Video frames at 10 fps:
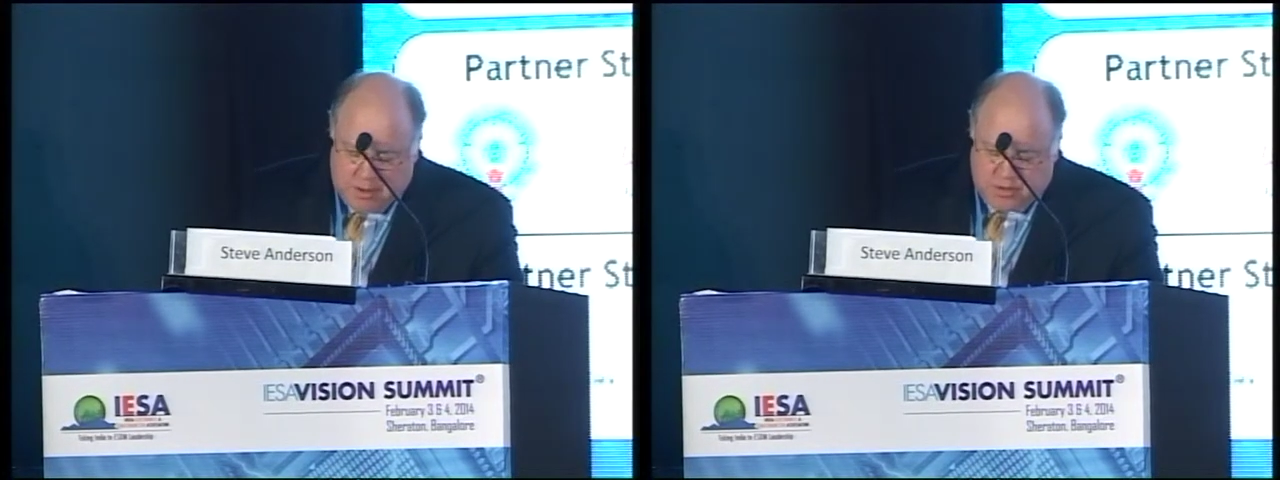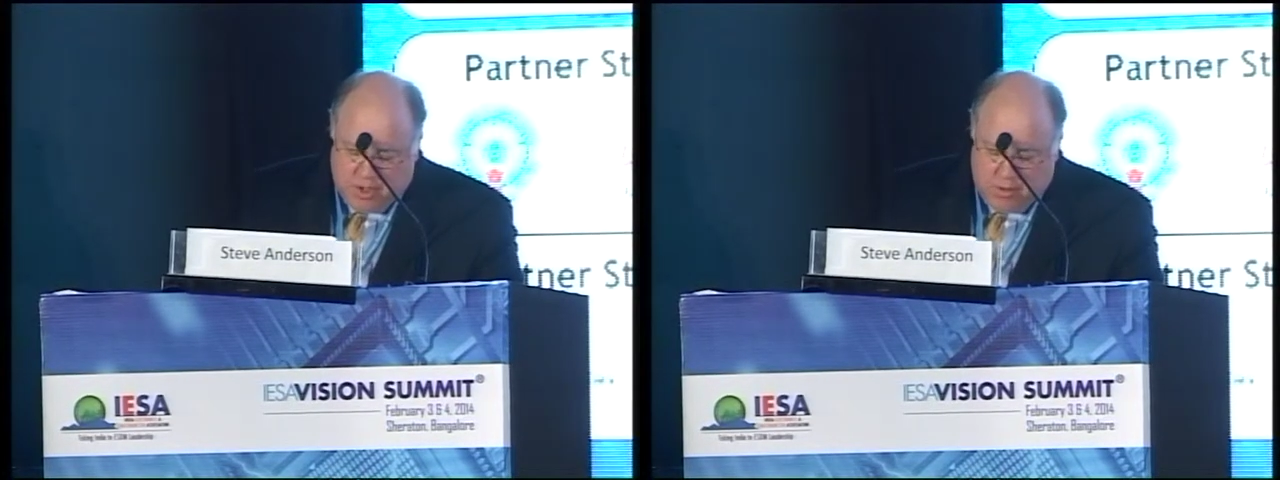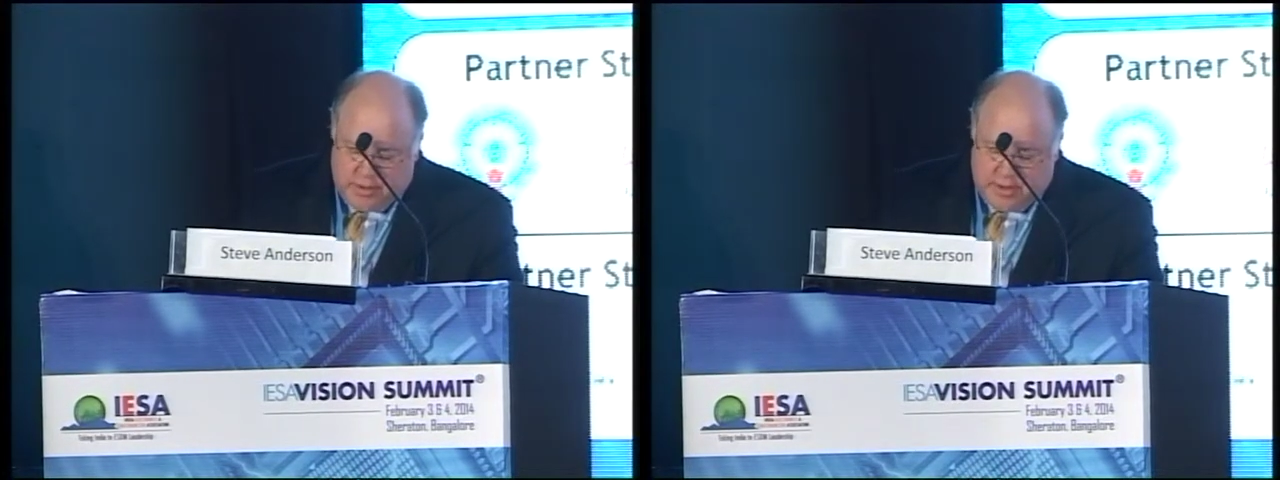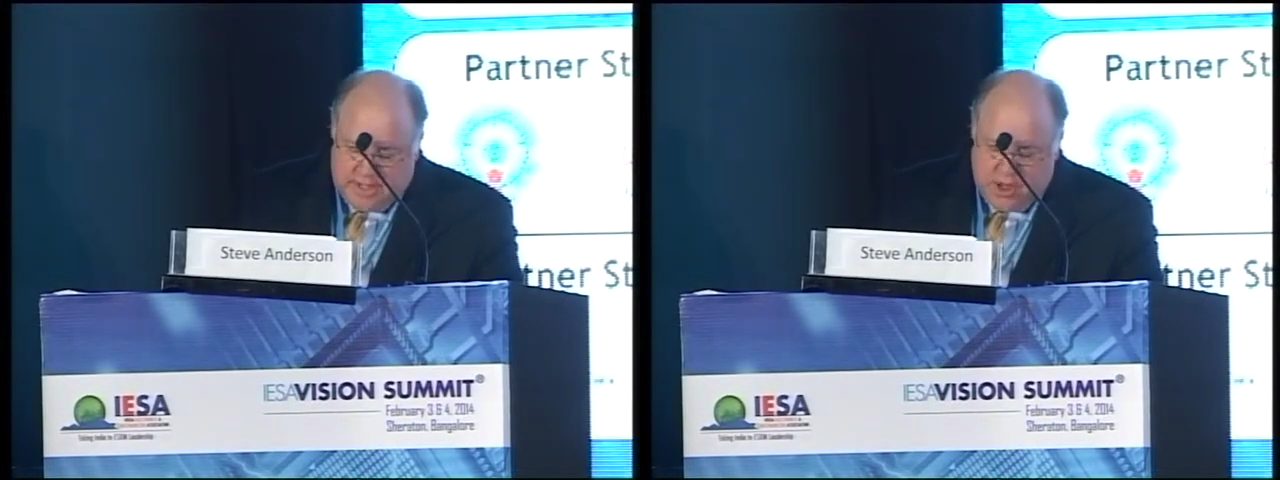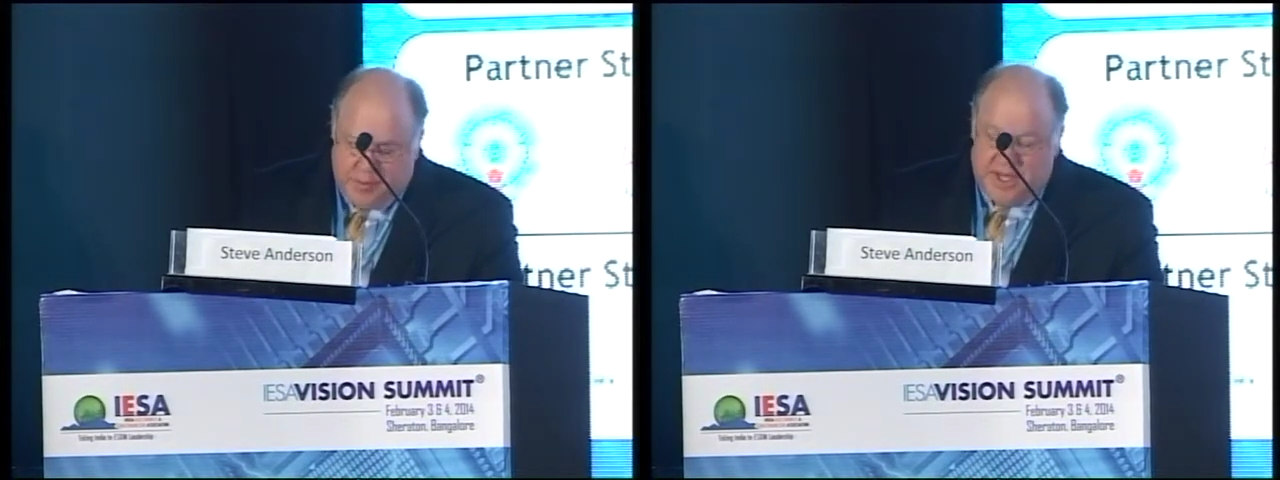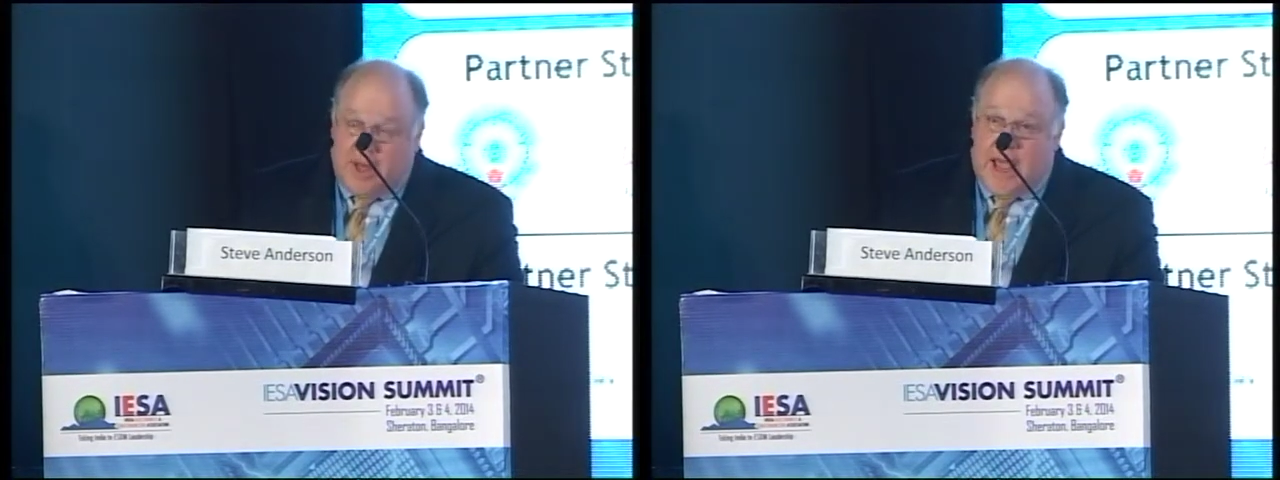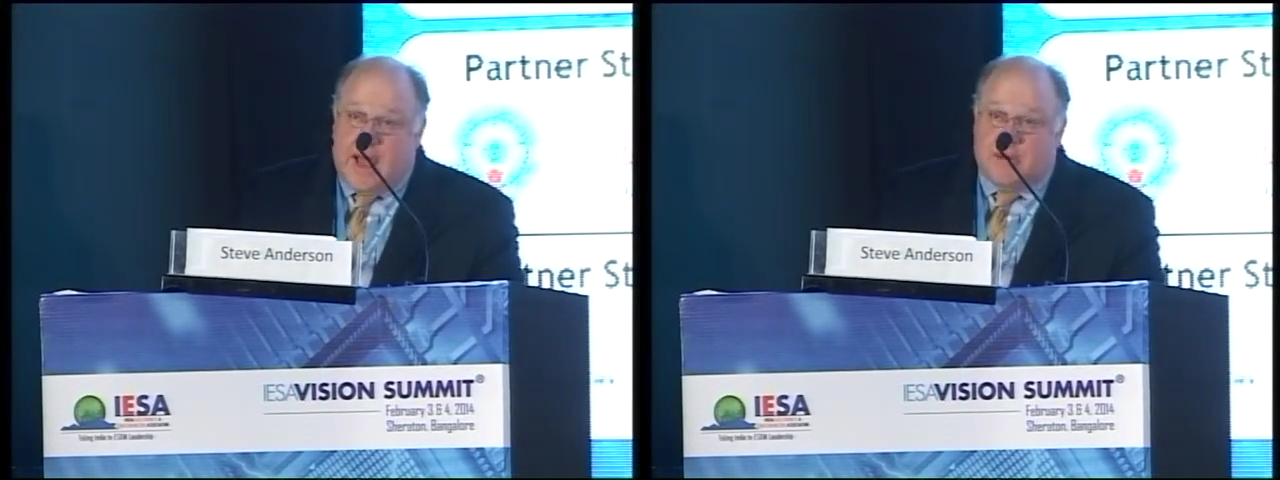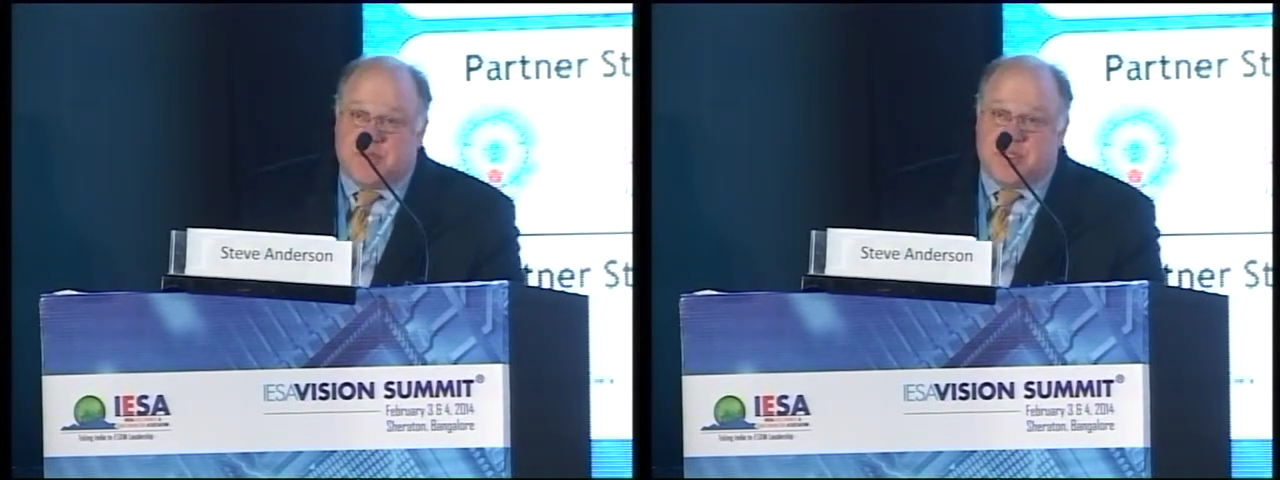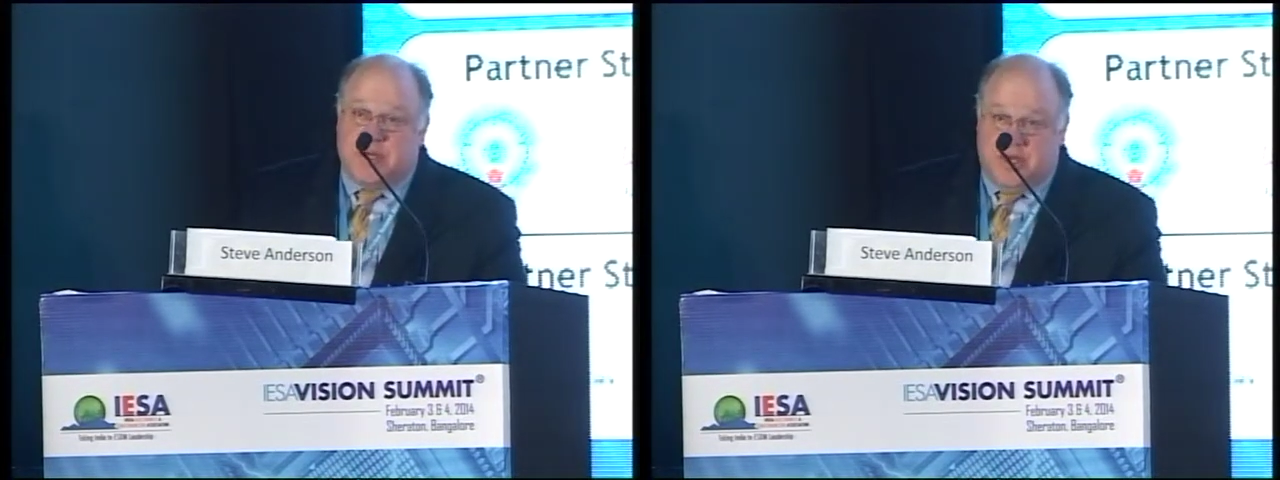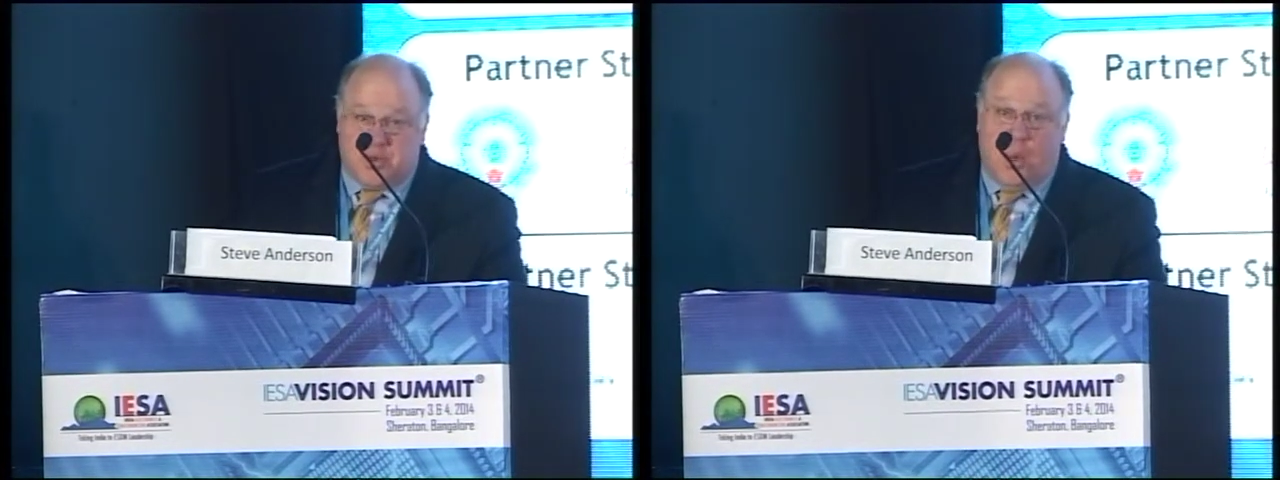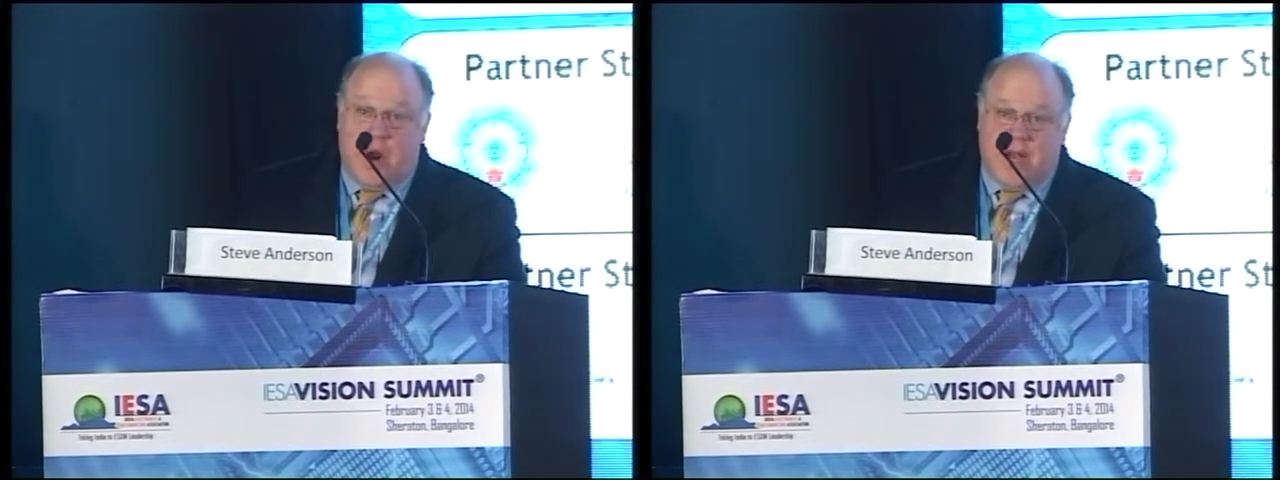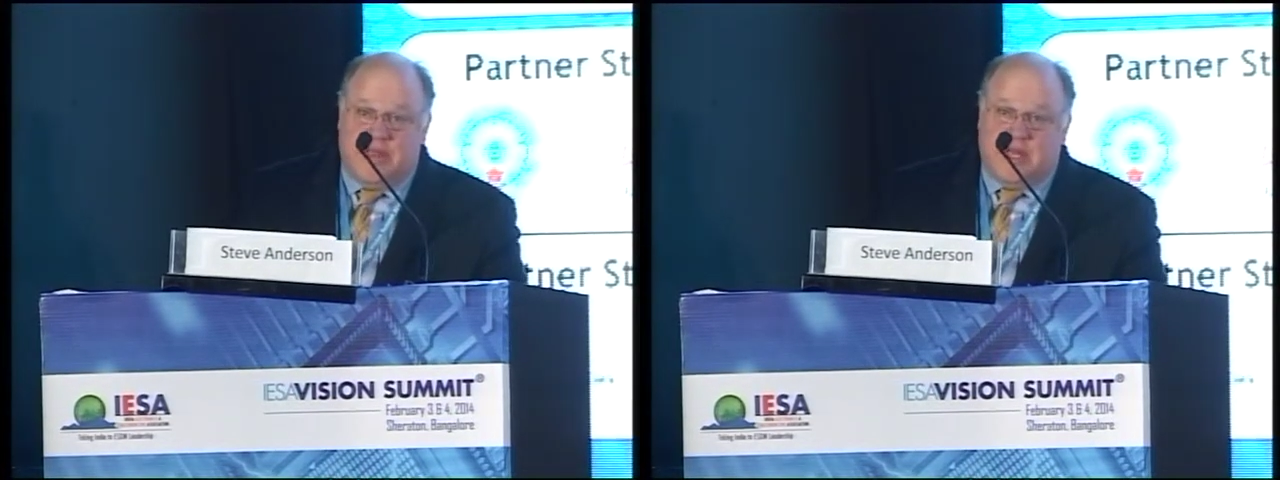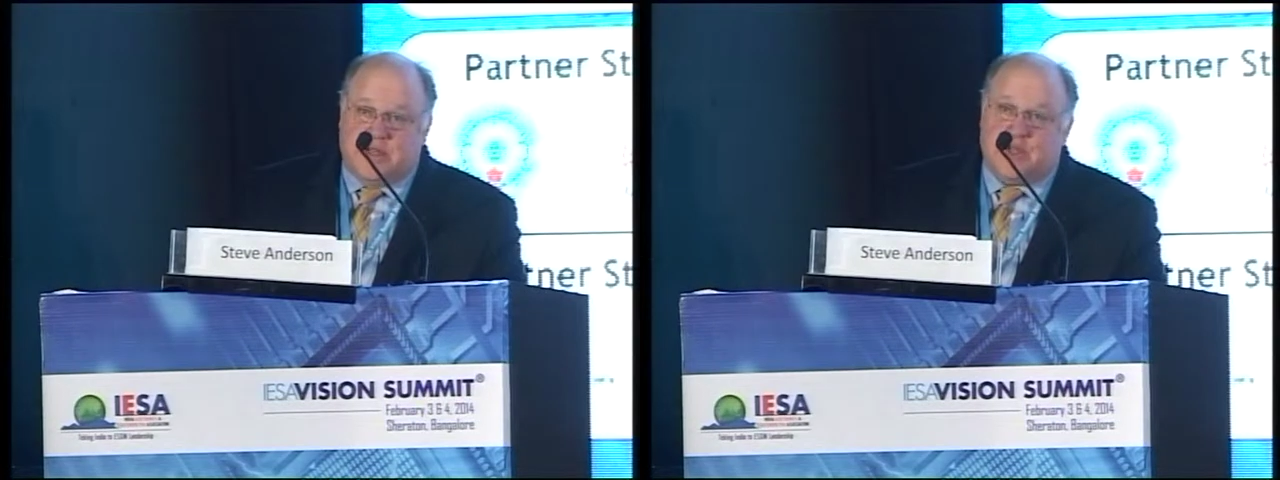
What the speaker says: So Kilby Labs is one of these.